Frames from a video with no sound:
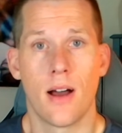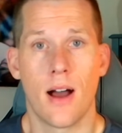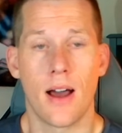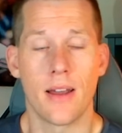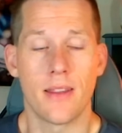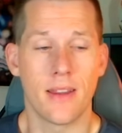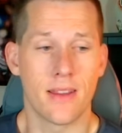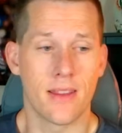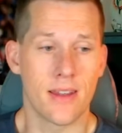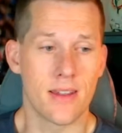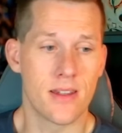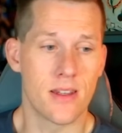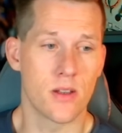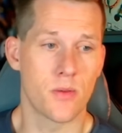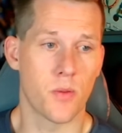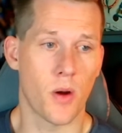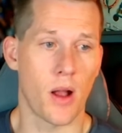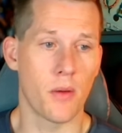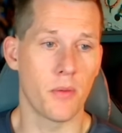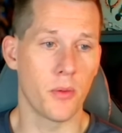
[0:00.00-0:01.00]
I think this is
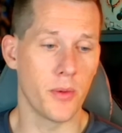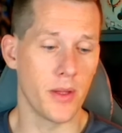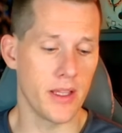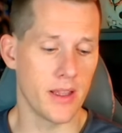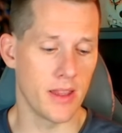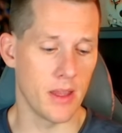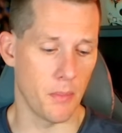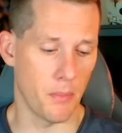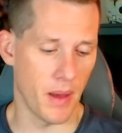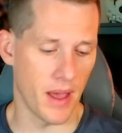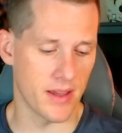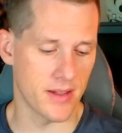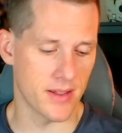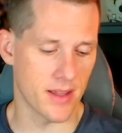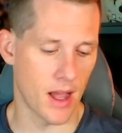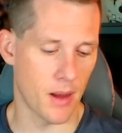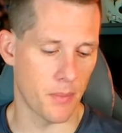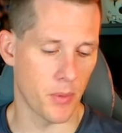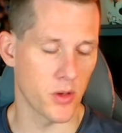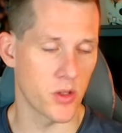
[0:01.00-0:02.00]
probably the best
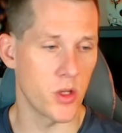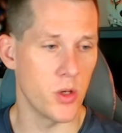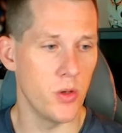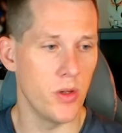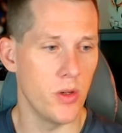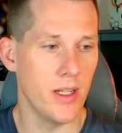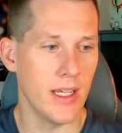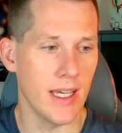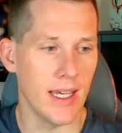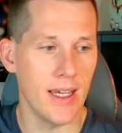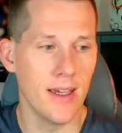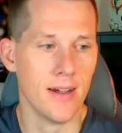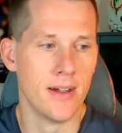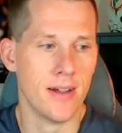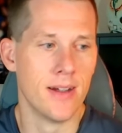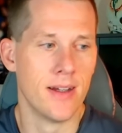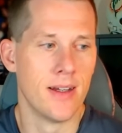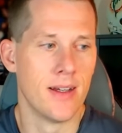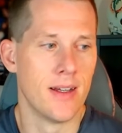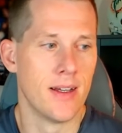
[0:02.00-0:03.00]
opportunity
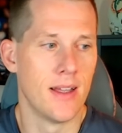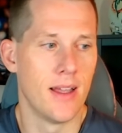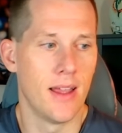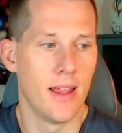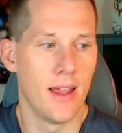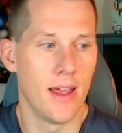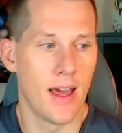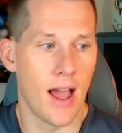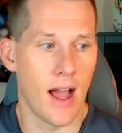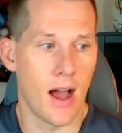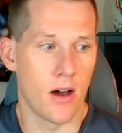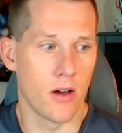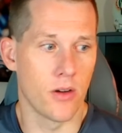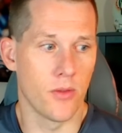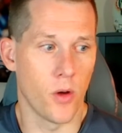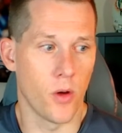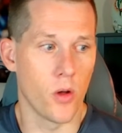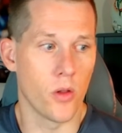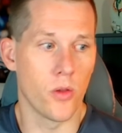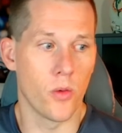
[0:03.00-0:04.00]
out
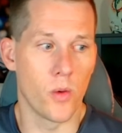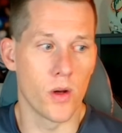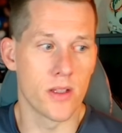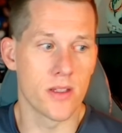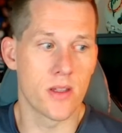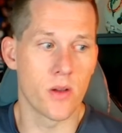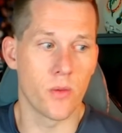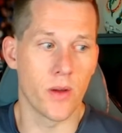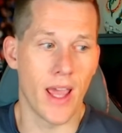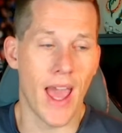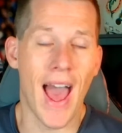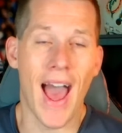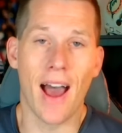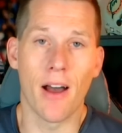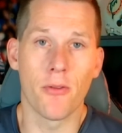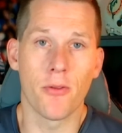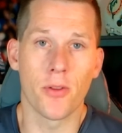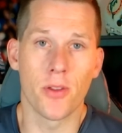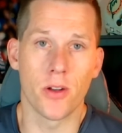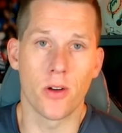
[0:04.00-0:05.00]
of all the ones that we
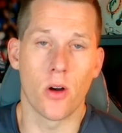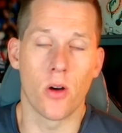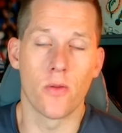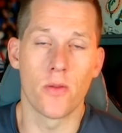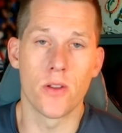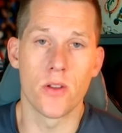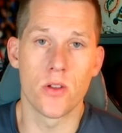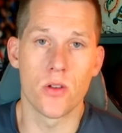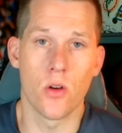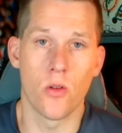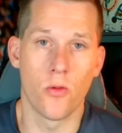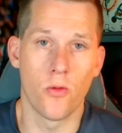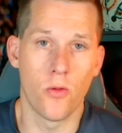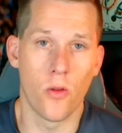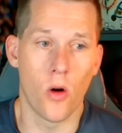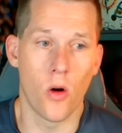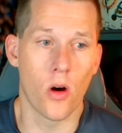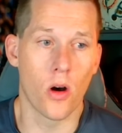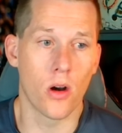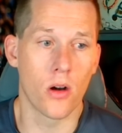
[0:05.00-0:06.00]
have for the Dolphins so
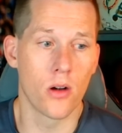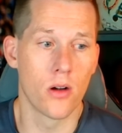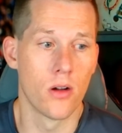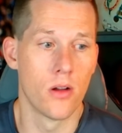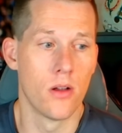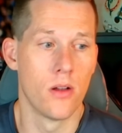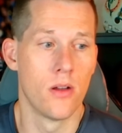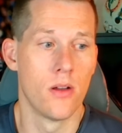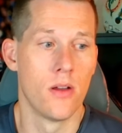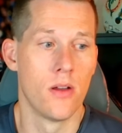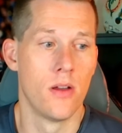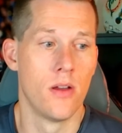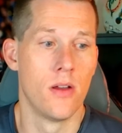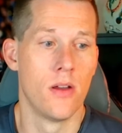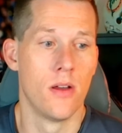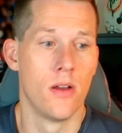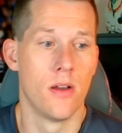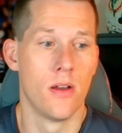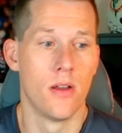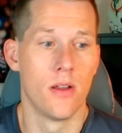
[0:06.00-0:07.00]
far.
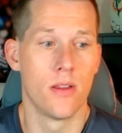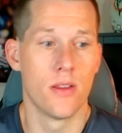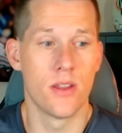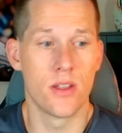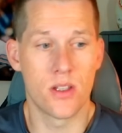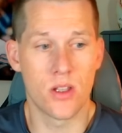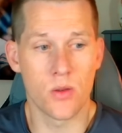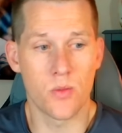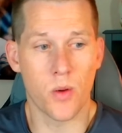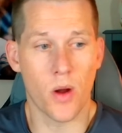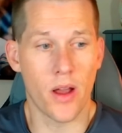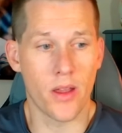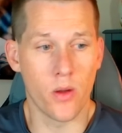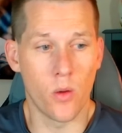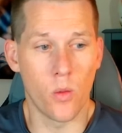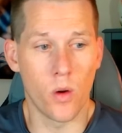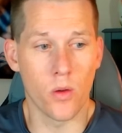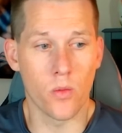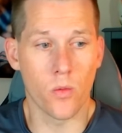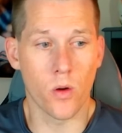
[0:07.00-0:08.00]
This is probably the
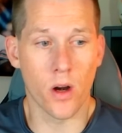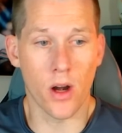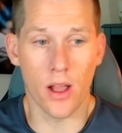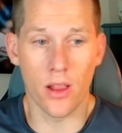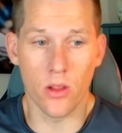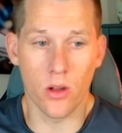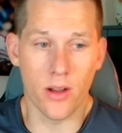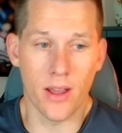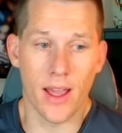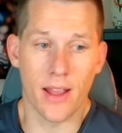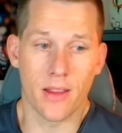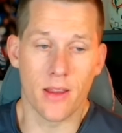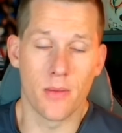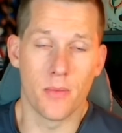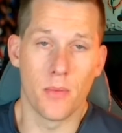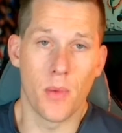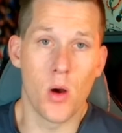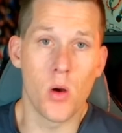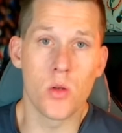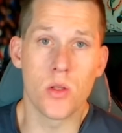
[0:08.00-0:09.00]
one where I look at the
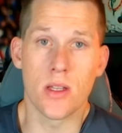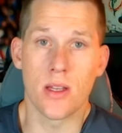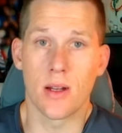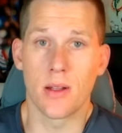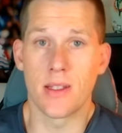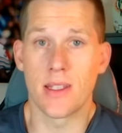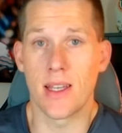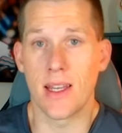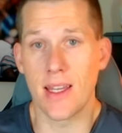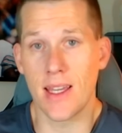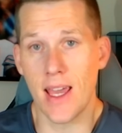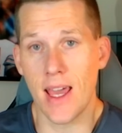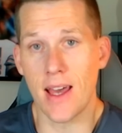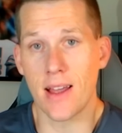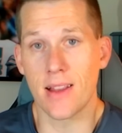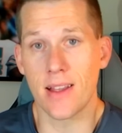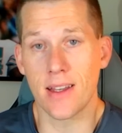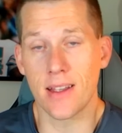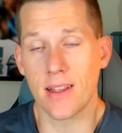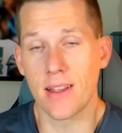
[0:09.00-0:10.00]
most and I say, yeah,
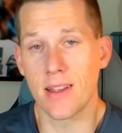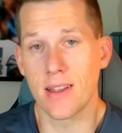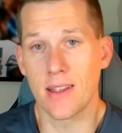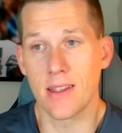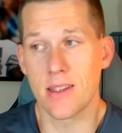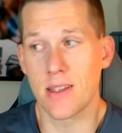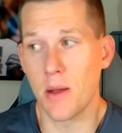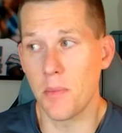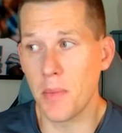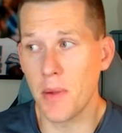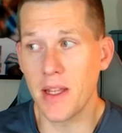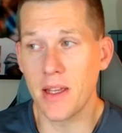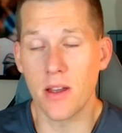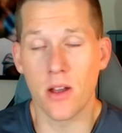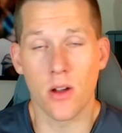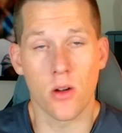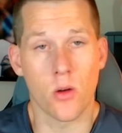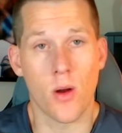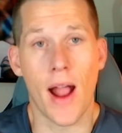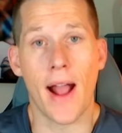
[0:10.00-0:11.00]
like somebody
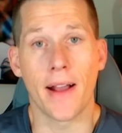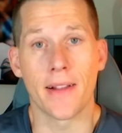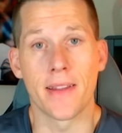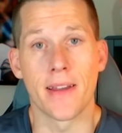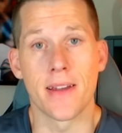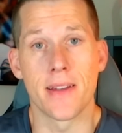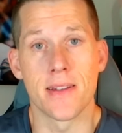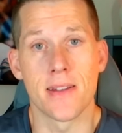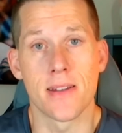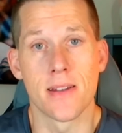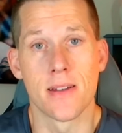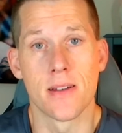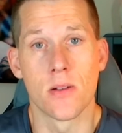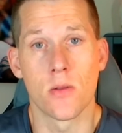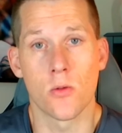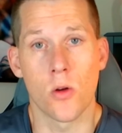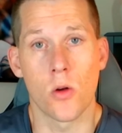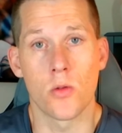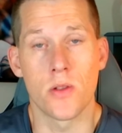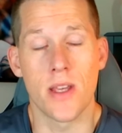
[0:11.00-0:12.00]
could crack this
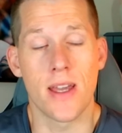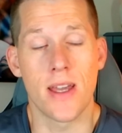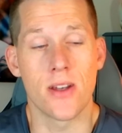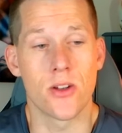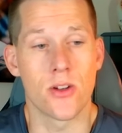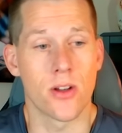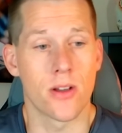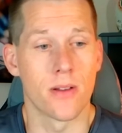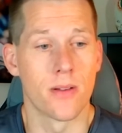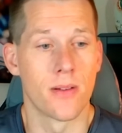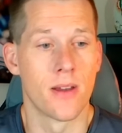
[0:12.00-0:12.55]
rotation.